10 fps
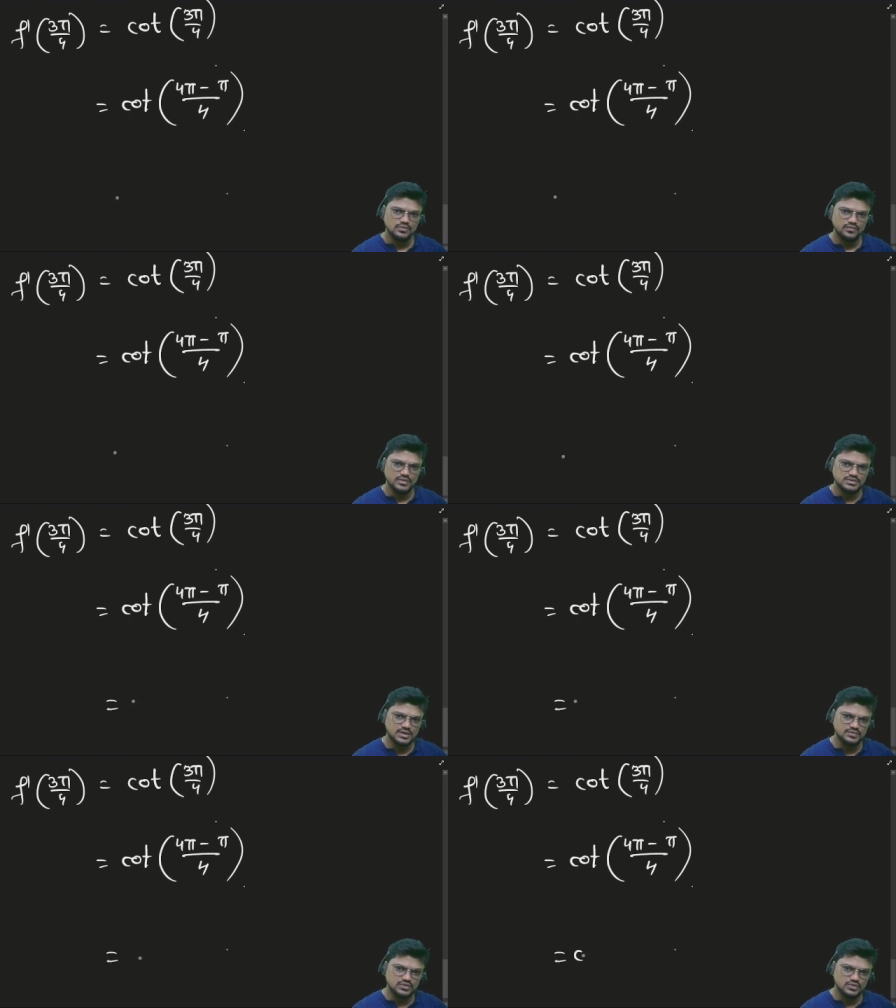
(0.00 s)
which
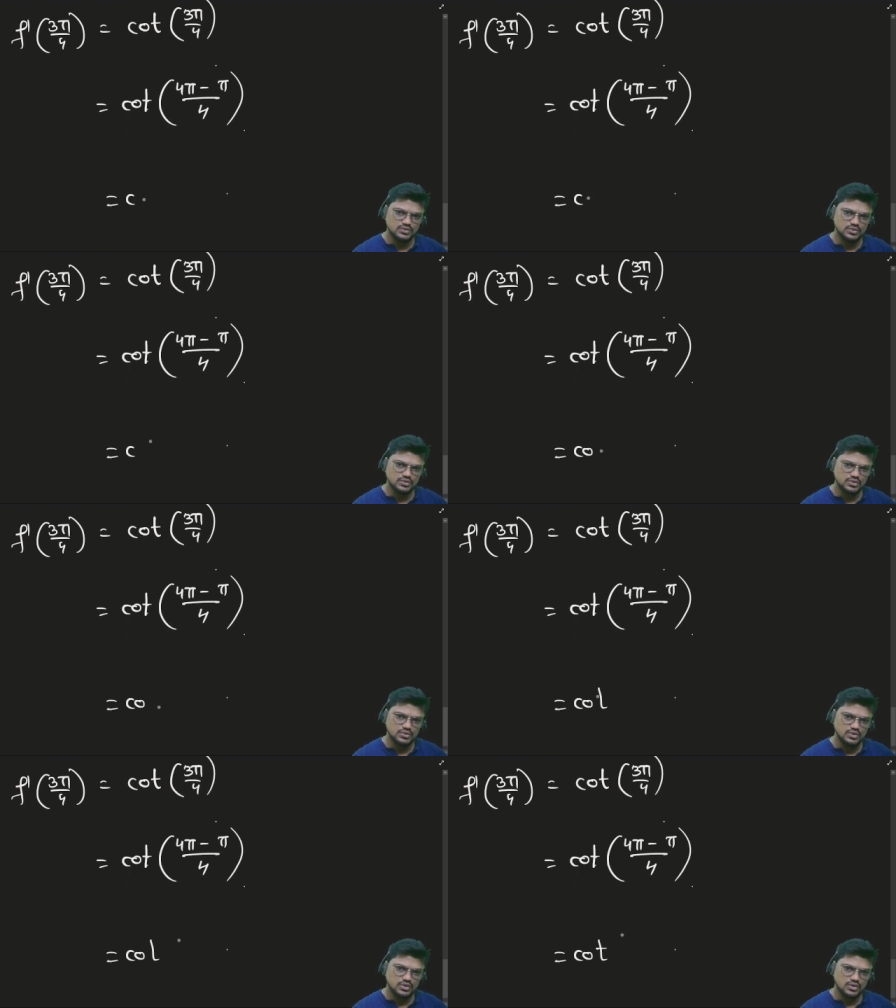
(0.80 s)
gives you
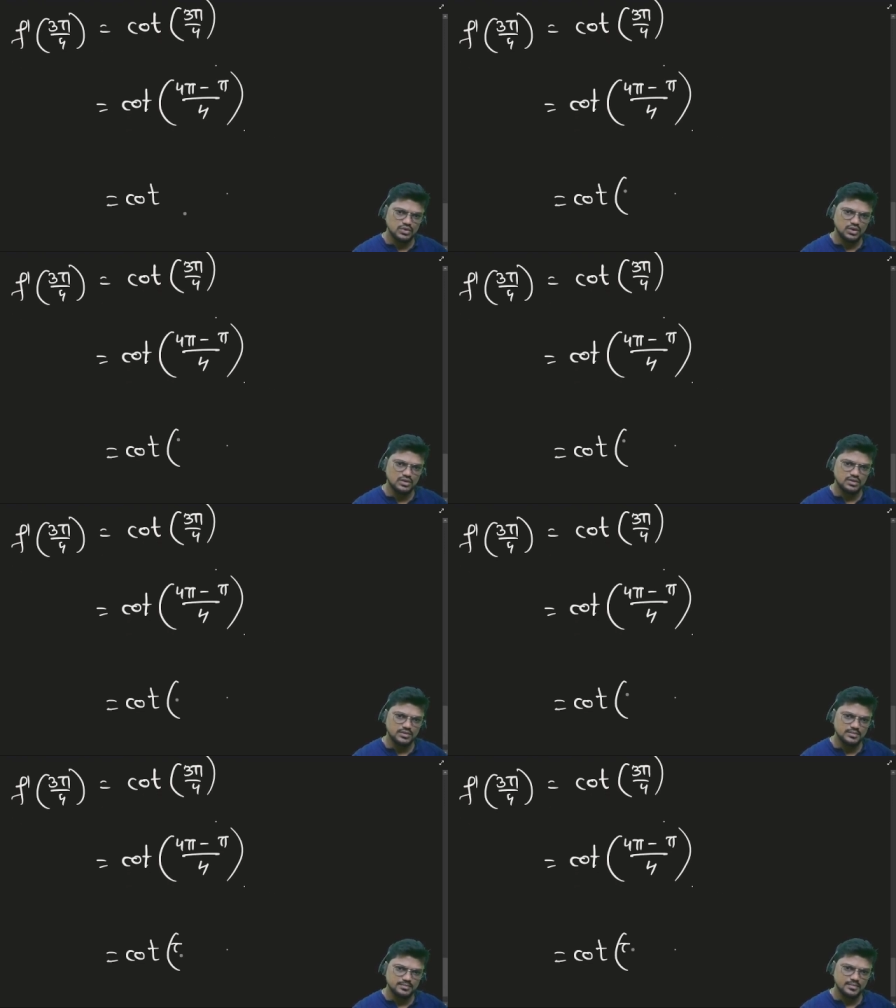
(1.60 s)
cot
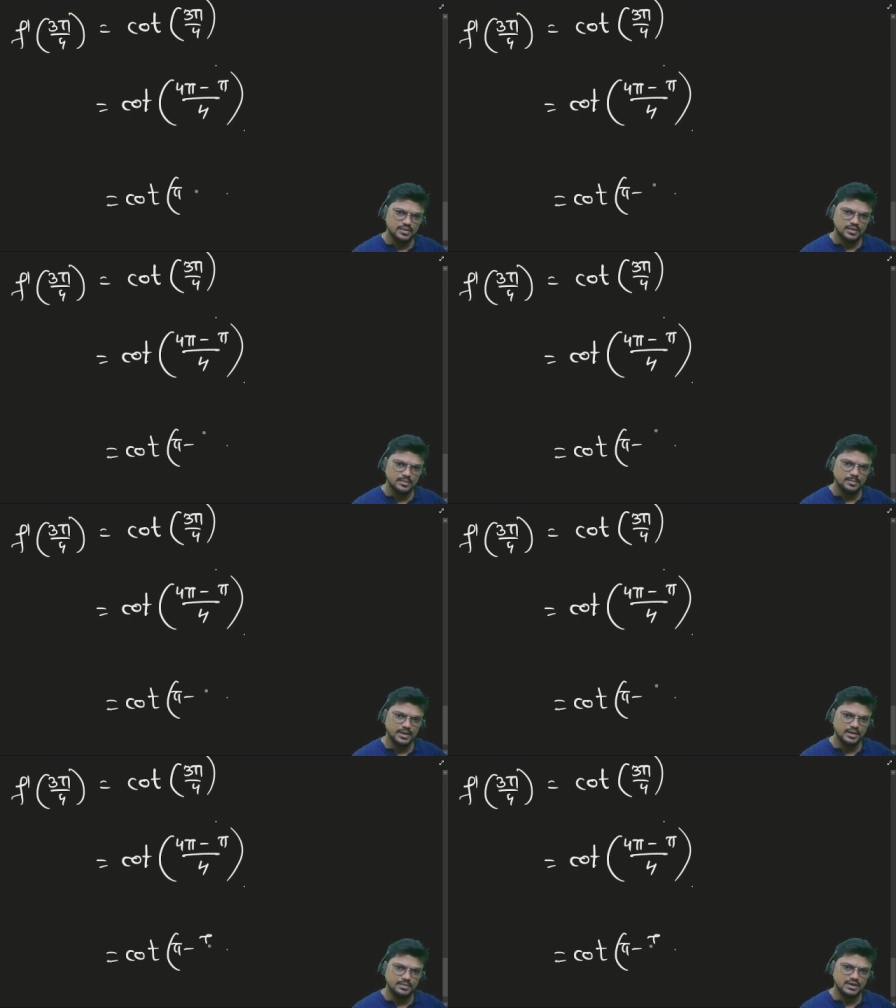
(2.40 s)

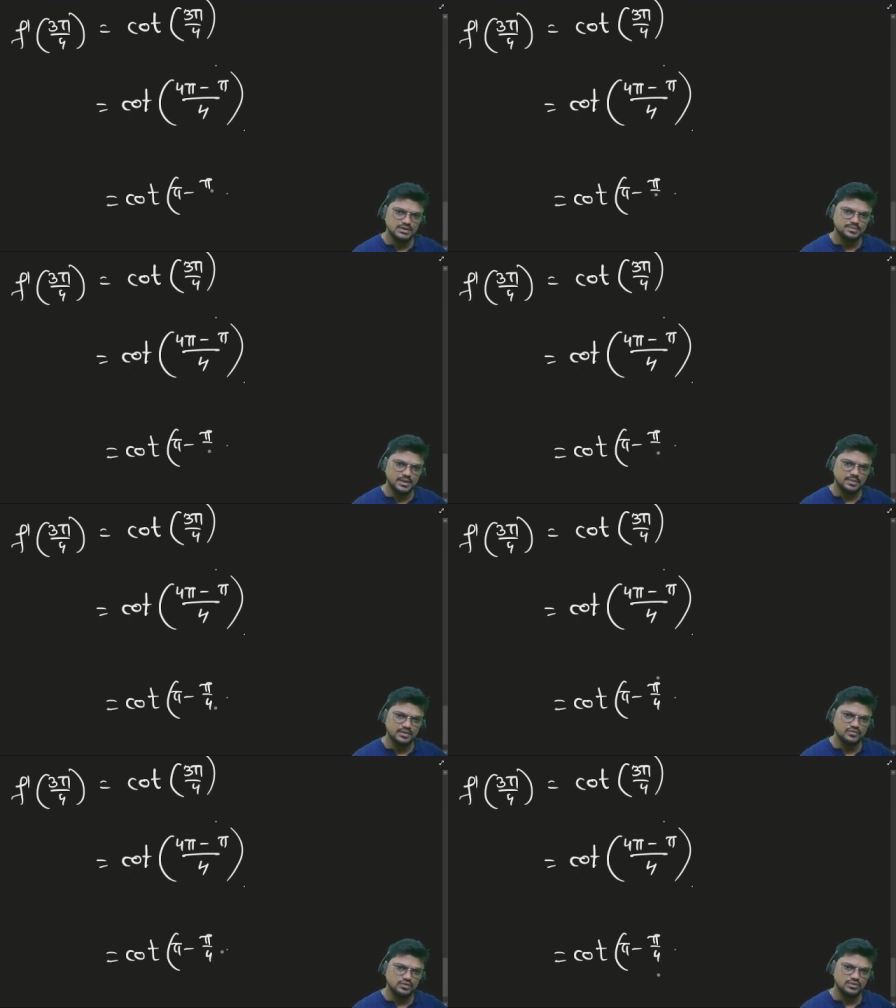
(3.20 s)
pi minus pi
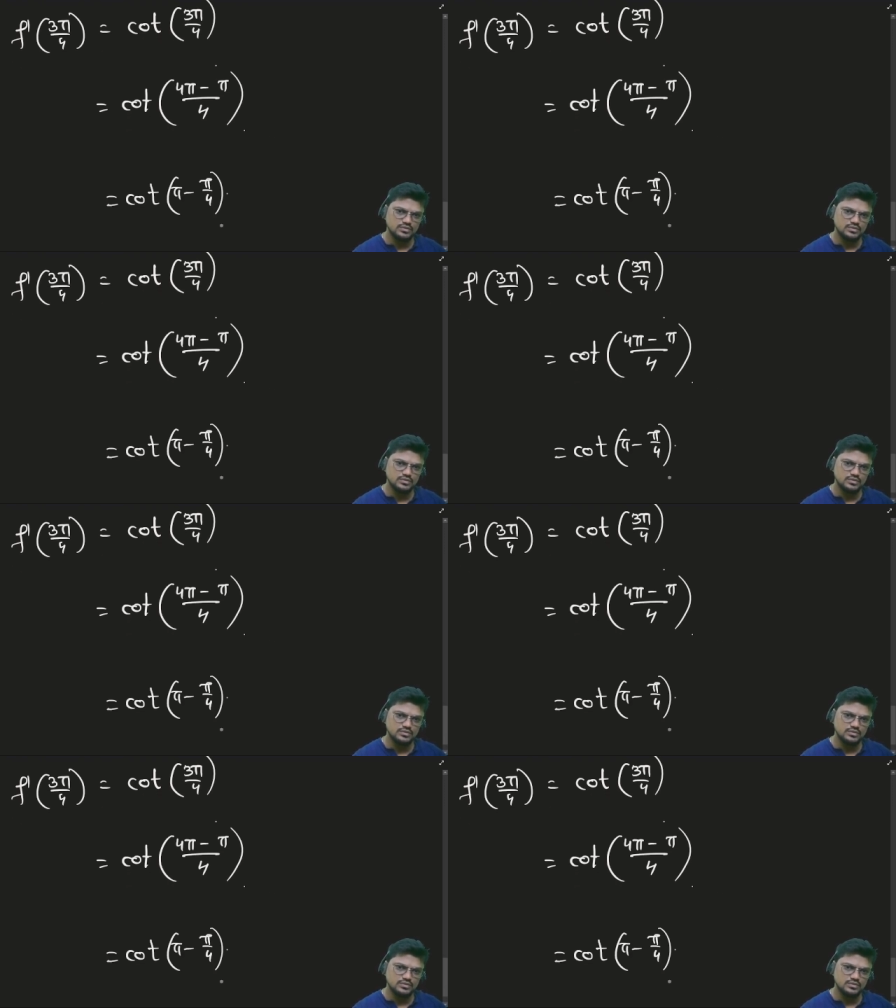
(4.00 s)
by 4,